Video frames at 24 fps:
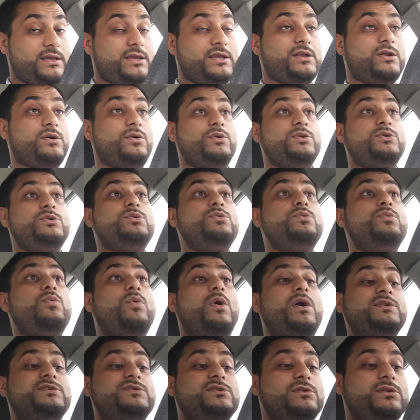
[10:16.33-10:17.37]
you know you
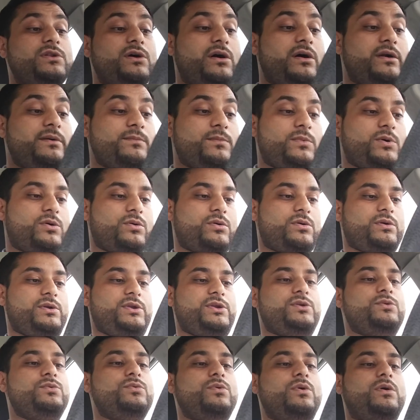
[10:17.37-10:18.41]
want to learn more
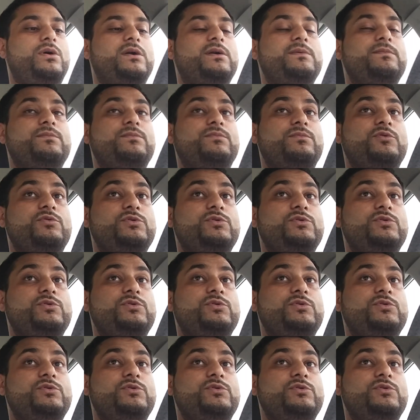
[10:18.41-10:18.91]
you are